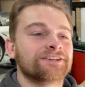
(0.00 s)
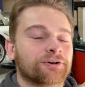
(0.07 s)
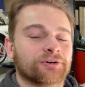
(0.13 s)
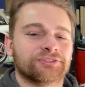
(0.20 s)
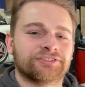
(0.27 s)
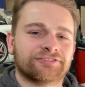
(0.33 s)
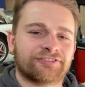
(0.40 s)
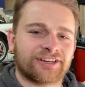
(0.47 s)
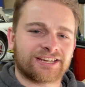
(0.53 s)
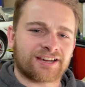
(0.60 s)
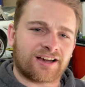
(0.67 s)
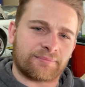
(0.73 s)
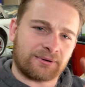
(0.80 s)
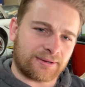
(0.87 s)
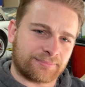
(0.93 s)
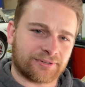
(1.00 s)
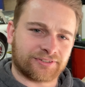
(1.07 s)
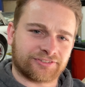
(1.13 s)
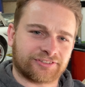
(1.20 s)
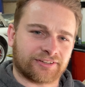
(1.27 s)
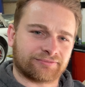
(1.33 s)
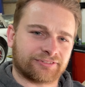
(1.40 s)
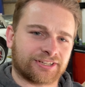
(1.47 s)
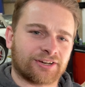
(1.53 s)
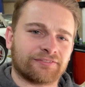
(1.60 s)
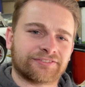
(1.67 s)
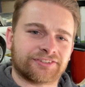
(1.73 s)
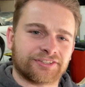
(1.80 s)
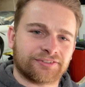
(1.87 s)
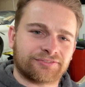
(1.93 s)
Or do you think I might be onto something?
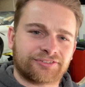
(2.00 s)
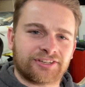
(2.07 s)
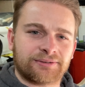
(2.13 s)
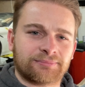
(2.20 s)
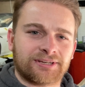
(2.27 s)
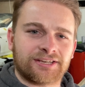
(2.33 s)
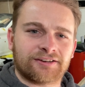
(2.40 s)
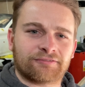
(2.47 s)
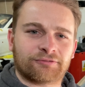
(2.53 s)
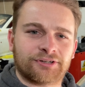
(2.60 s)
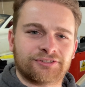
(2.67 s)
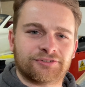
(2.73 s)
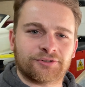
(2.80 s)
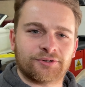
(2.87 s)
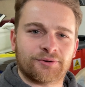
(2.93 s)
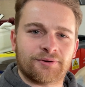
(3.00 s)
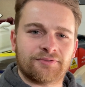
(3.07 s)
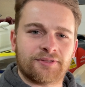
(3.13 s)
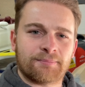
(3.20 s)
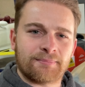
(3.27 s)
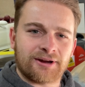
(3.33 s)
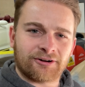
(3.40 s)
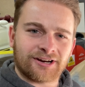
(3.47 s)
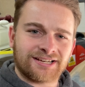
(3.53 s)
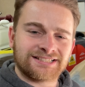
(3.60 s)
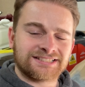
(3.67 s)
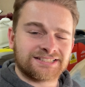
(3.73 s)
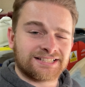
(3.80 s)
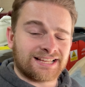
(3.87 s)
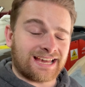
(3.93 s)
Obviously, you've seen me redo the mirror,
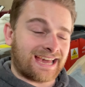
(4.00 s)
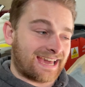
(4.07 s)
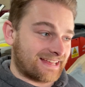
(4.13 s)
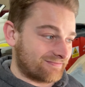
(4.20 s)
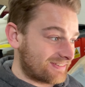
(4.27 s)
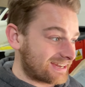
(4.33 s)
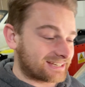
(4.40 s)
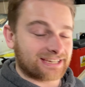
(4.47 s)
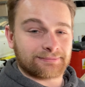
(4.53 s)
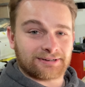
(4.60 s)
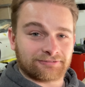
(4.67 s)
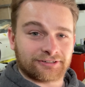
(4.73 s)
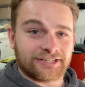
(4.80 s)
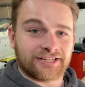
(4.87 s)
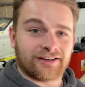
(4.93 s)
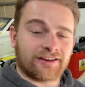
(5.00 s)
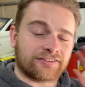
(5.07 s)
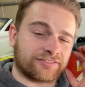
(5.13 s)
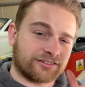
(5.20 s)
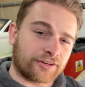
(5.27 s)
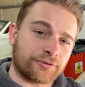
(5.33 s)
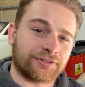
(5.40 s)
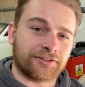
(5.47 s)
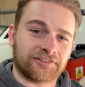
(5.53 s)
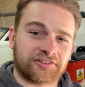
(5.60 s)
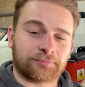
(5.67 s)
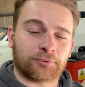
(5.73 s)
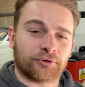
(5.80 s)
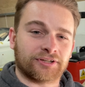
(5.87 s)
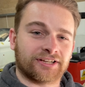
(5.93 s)
and that came out really nice. So did the
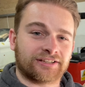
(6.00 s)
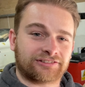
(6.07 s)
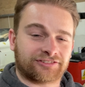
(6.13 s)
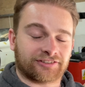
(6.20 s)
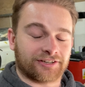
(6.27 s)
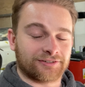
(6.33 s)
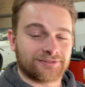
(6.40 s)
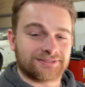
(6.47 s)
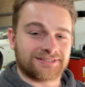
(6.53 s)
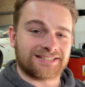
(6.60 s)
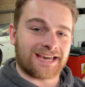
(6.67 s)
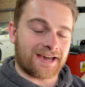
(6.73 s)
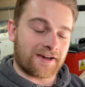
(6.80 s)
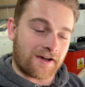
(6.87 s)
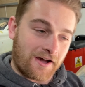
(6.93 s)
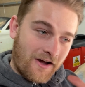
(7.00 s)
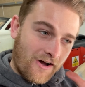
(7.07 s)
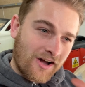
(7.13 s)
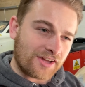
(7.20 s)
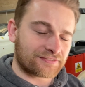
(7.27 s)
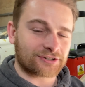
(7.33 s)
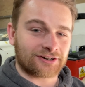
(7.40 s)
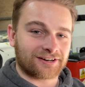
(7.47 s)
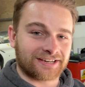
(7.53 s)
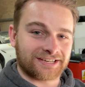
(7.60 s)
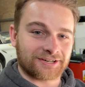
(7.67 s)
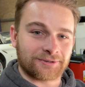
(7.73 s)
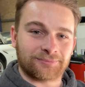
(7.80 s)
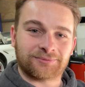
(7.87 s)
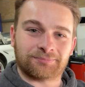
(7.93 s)
spoiler. So yeah, I've got high
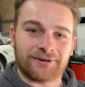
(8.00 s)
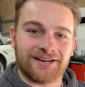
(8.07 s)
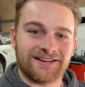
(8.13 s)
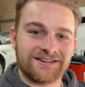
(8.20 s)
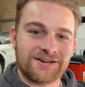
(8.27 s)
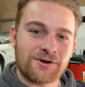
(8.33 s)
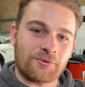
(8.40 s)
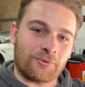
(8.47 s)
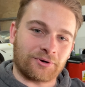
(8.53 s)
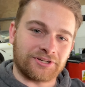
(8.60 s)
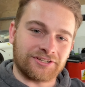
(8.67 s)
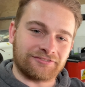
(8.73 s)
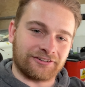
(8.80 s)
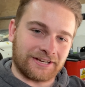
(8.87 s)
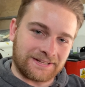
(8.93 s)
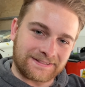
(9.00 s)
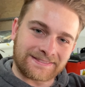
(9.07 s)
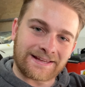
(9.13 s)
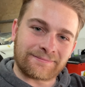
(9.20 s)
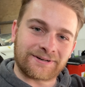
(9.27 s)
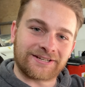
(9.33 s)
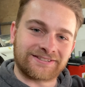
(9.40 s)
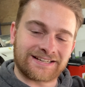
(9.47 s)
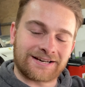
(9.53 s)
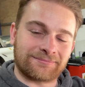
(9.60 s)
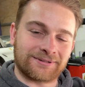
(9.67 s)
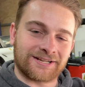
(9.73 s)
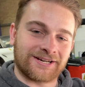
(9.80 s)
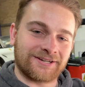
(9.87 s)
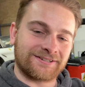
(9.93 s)
hopes, but what do you think? Let me know down
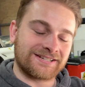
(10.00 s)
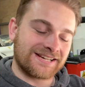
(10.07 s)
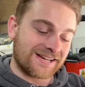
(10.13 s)
below.